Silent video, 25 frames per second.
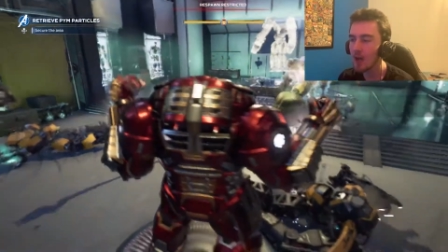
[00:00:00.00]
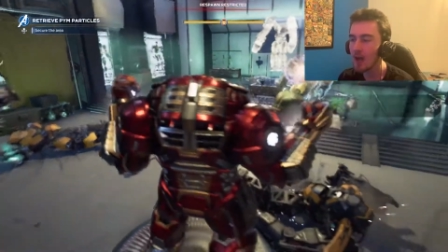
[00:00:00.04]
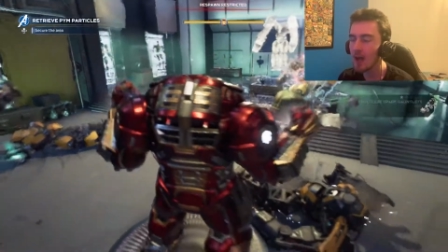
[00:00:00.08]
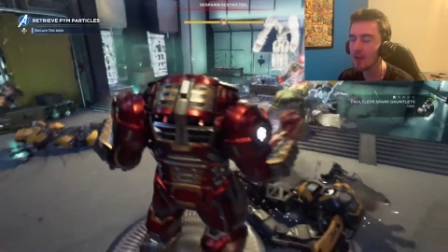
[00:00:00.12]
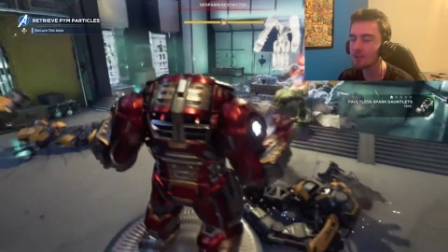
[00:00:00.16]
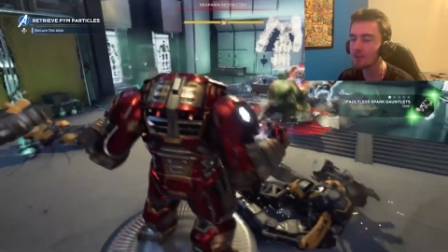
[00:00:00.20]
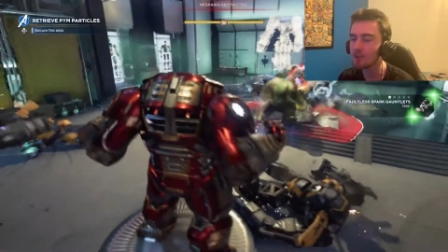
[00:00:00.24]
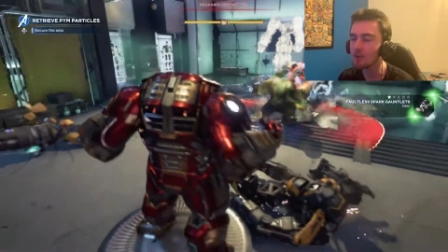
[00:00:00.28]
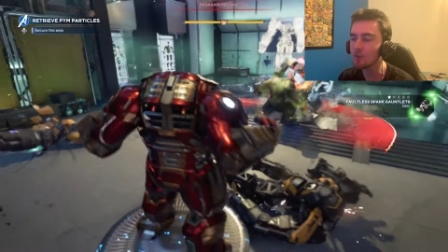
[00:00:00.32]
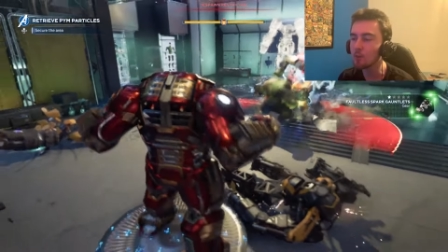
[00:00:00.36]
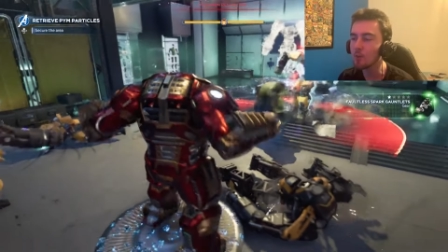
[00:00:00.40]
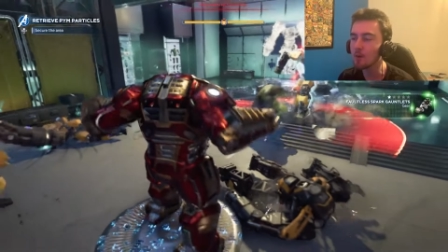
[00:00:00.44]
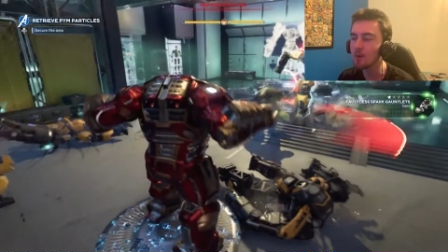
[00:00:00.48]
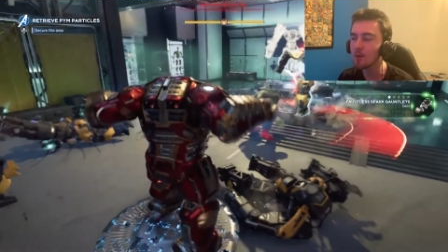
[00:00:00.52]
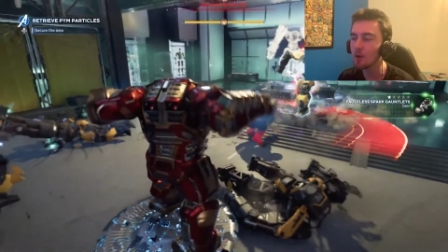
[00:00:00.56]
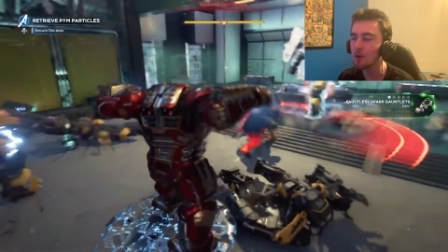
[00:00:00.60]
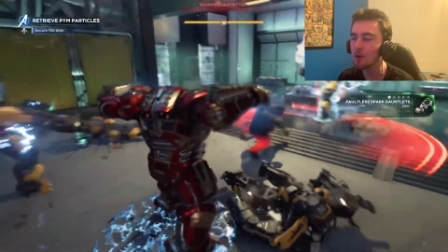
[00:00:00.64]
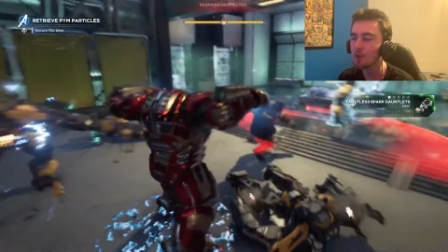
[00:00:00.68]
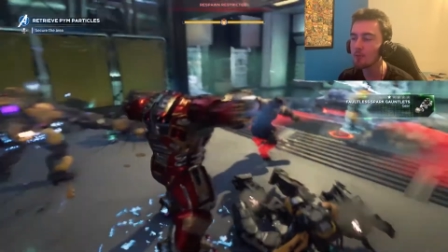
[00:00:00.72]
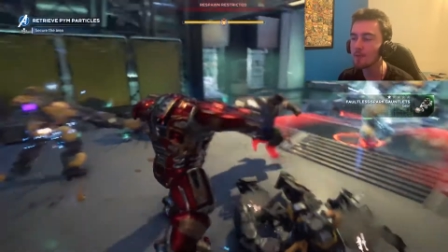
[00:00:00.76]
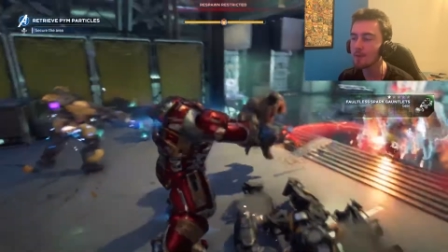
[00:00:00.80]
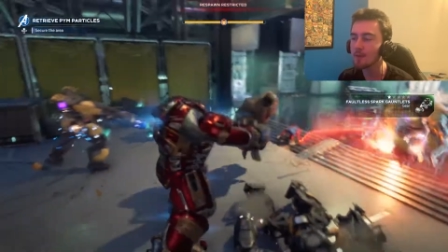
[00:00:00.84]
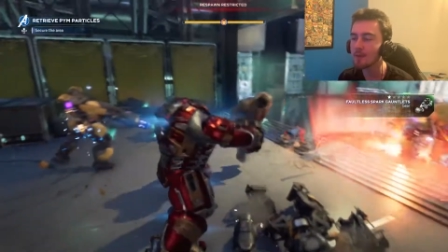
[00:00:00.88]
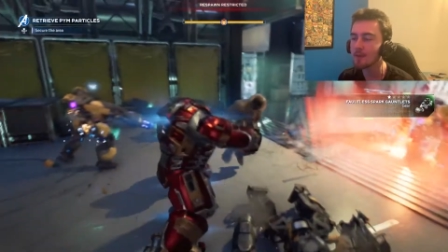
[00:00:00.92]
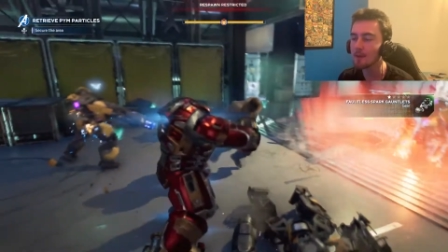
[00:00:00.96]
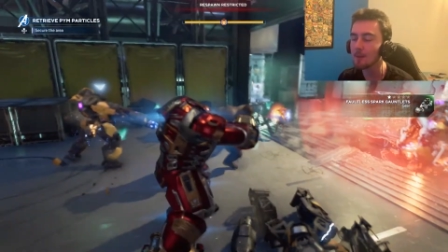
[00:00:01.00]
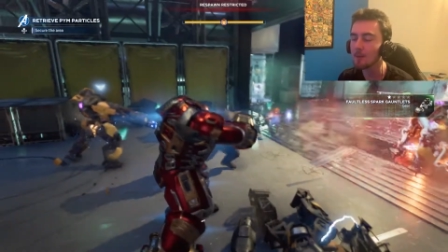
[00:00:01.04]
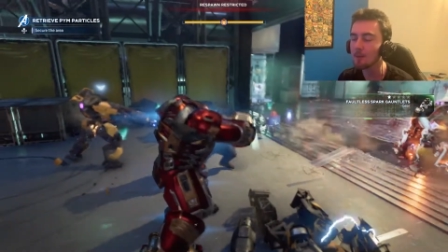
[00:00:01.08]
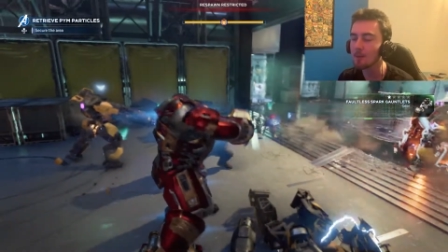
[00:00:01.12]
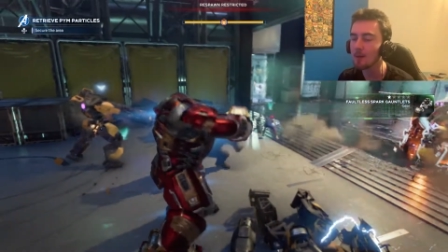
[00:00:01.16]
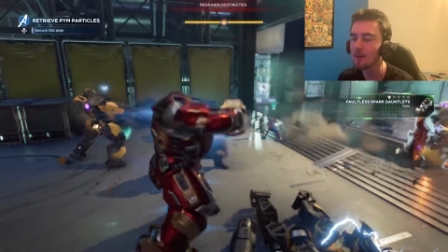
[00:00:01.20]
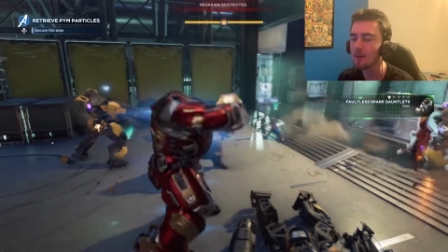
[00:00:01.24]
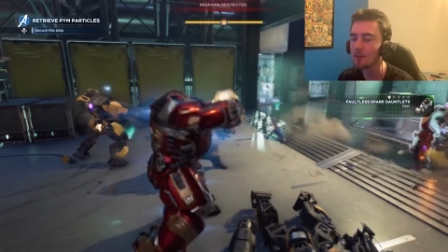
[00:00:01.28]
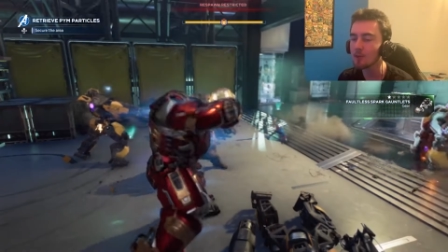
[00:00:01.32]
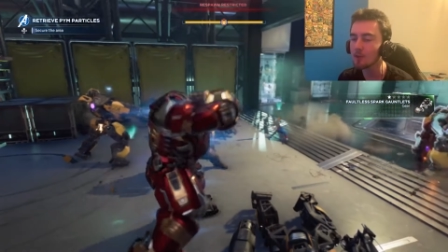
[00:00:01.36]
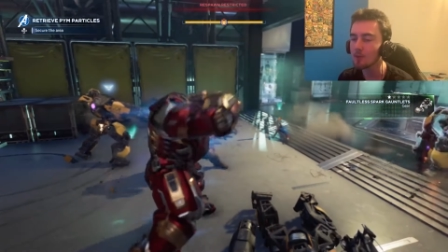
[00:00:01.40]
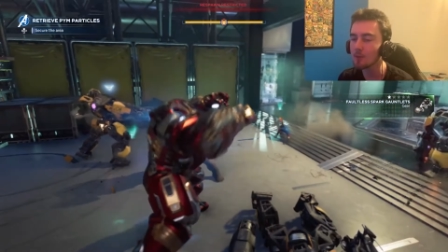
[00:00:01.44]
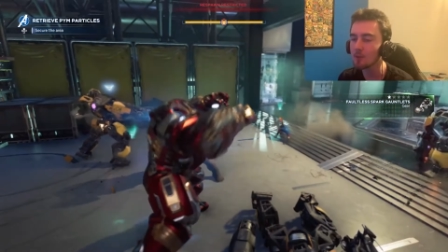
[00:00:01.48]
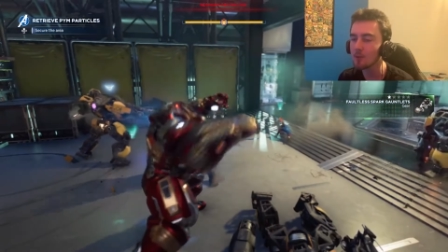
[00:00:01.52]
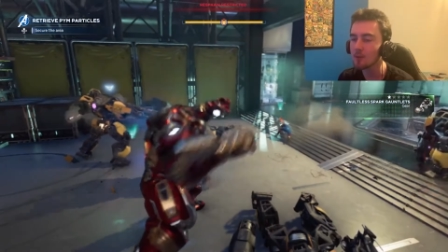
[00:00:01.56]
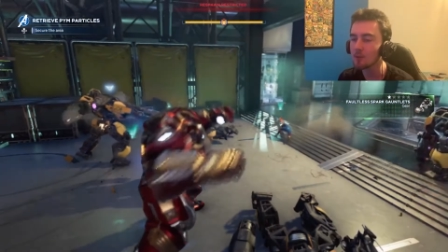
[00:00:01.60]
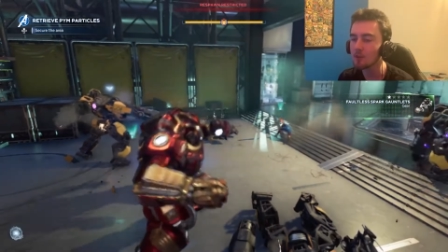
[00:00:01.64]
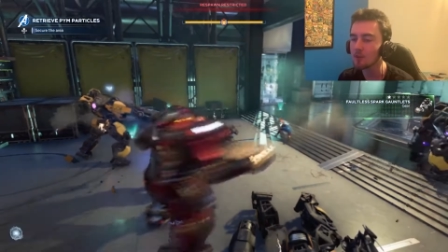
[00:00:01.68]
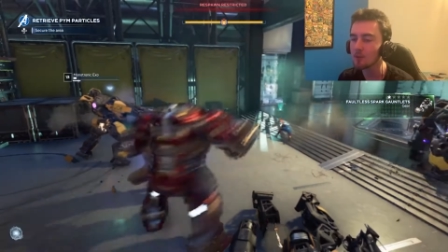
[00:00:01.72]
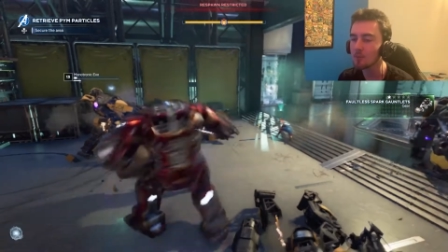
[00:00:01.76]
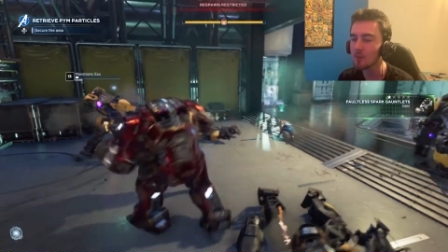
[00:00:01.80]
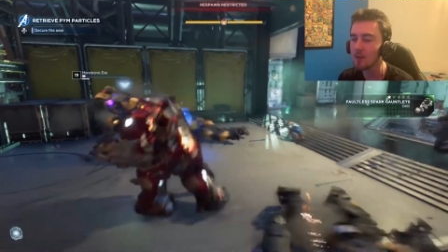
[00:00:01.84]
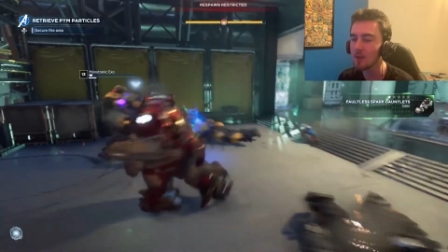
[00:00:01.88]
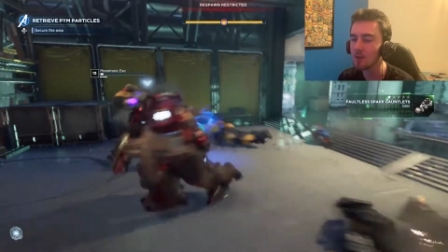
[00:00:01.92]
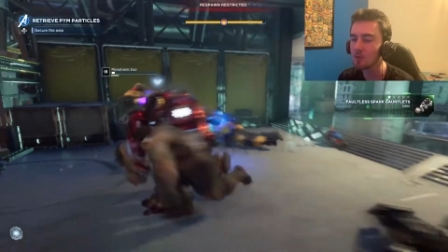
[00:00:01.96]
I just went over like the mastery
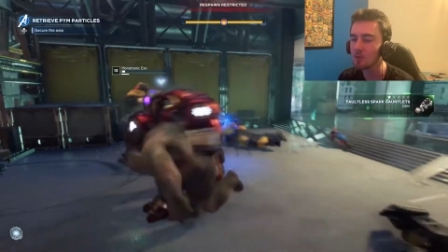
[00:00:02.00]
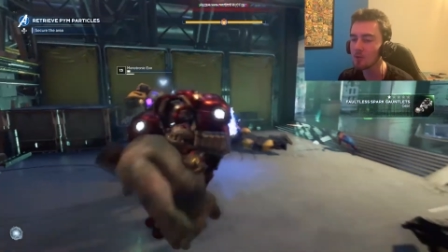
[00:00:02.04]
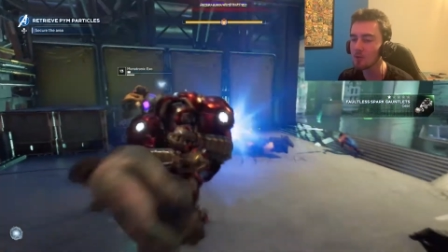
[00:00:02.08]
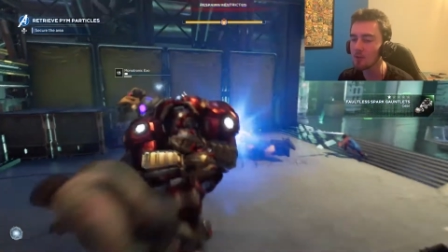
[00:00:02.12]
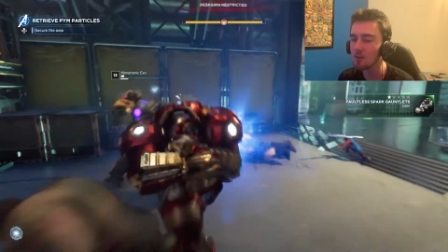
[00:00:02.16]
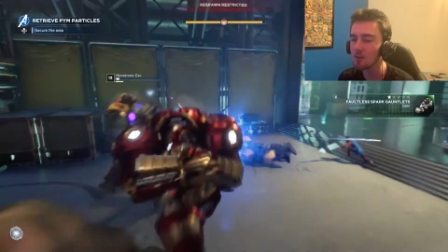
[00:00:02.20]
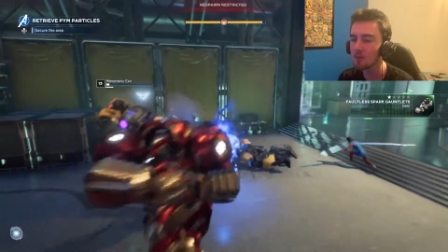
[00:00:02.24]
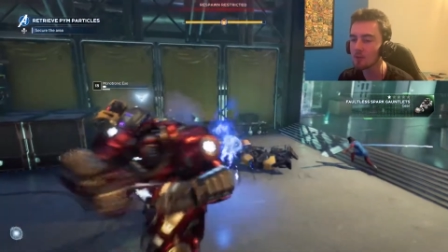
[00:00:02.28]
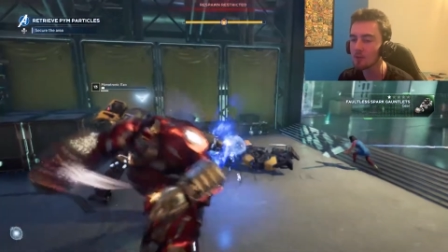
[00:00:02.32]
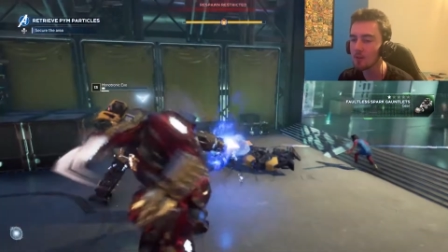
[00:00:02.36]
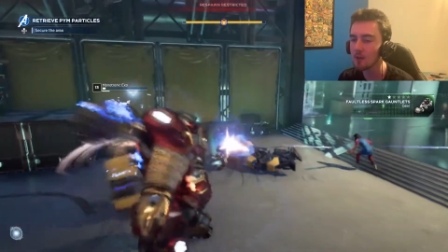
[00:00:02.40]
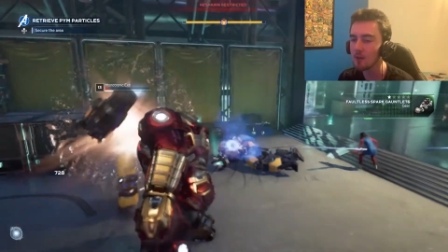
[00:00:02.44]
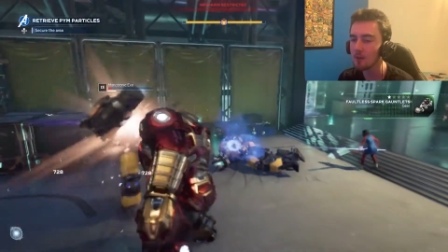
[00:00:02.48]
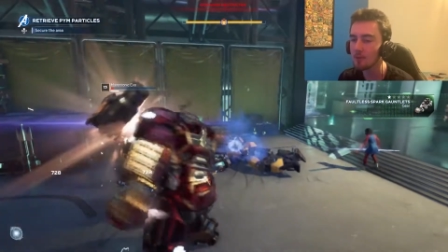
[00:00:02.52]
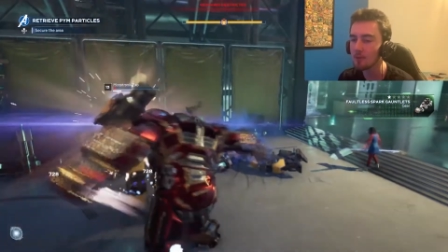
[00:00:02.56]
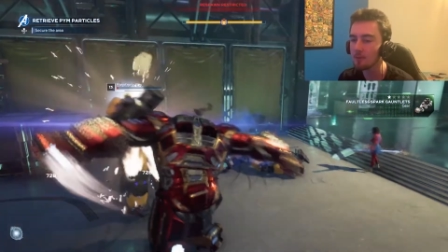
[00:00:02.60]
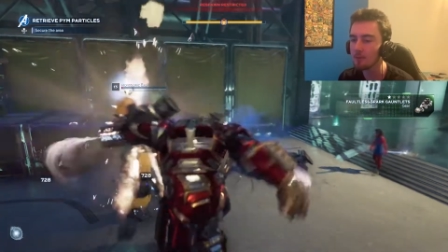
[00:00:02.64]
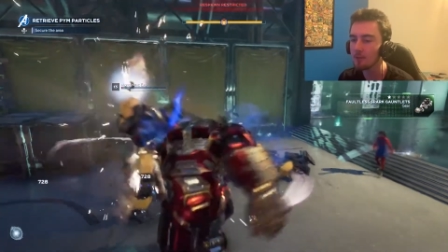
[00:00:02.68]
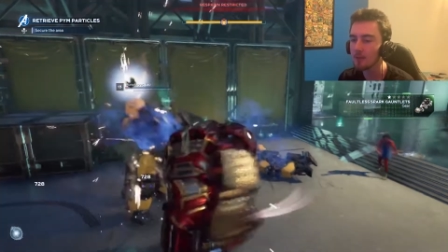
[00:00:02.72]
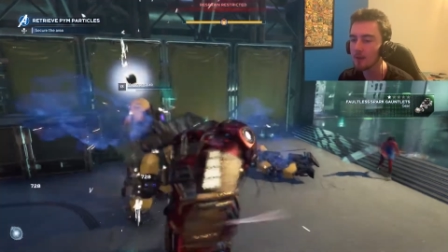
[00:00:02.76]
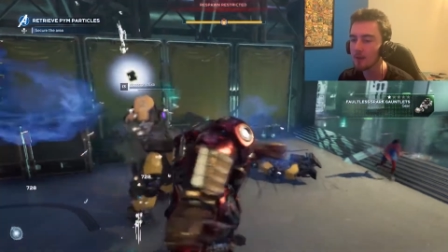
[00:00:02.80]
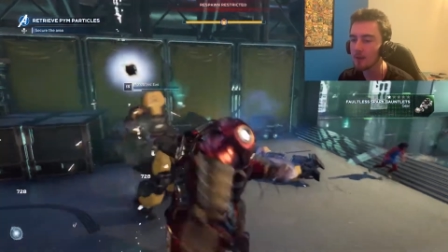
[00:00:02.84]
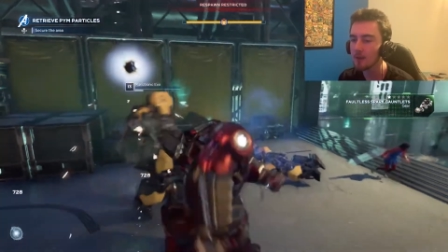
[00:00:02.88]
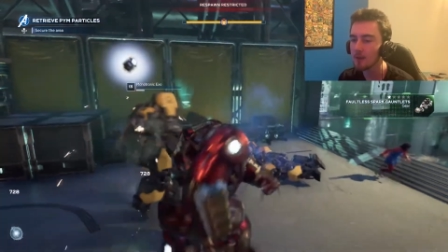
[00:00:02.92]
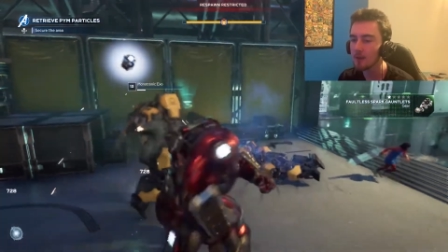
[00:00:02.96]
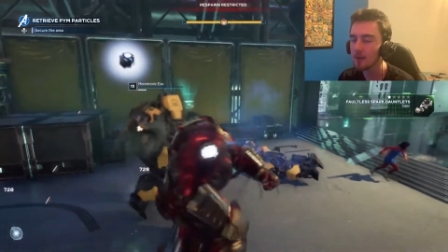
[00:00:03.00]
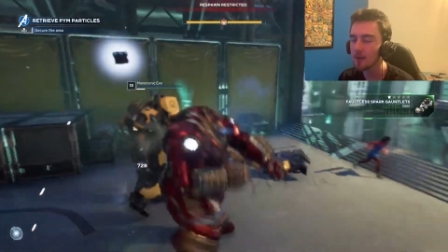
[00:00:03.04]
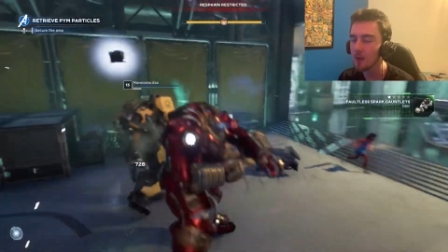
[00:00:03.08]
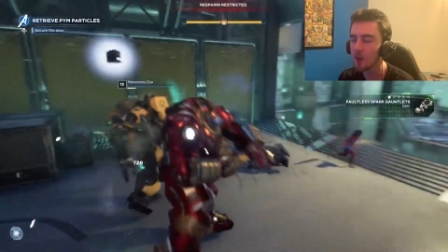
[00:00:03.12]
and specialty stuff,